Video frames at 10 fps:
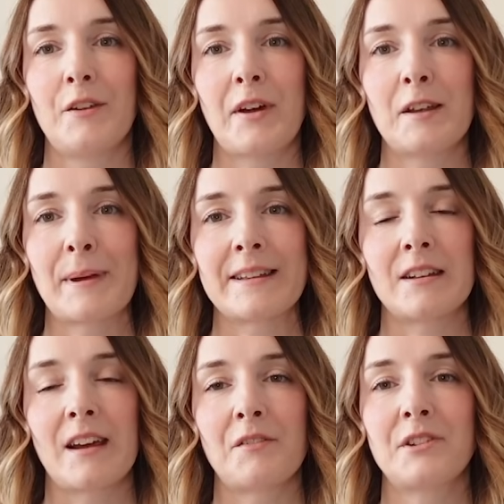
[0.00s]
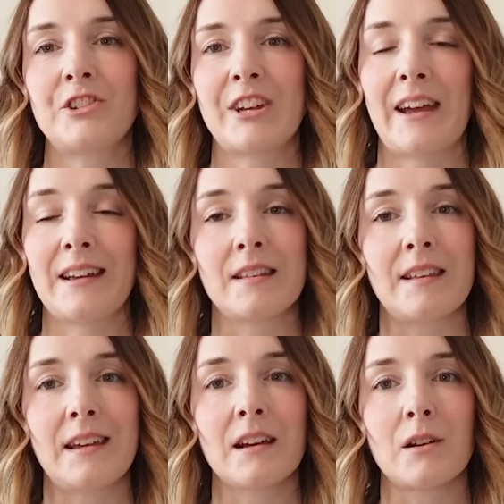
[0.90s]
First pattern I have to share is
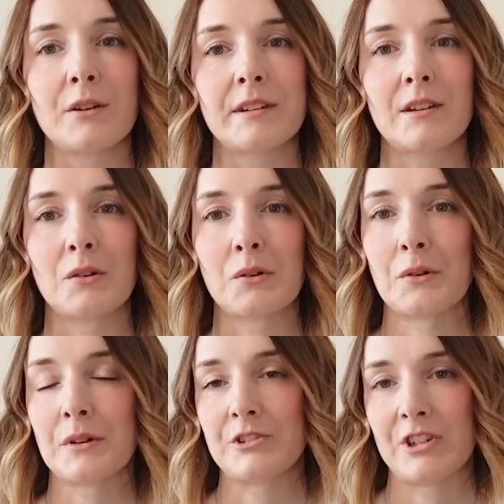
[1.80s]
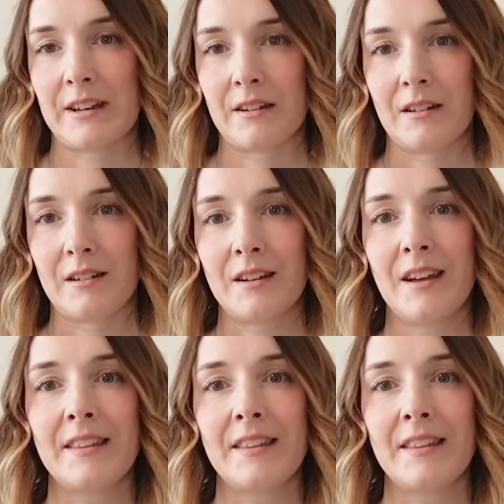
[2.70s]
the Closet Core Jenna.